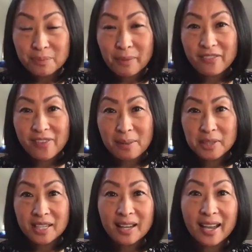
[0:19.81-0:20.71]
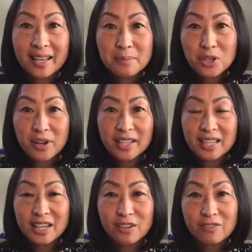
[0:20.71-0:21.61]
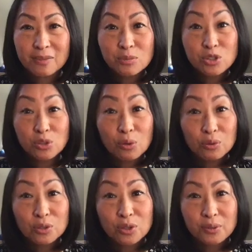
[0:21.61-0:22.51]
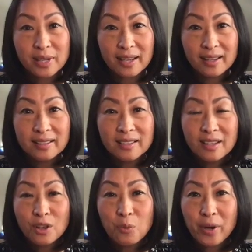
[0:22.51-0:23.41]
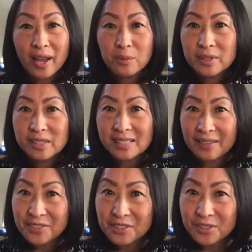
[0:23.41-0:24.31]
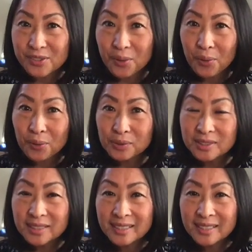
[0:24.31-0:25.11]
My family and I immigrated here from Seoul, Korea when I was 7 years old.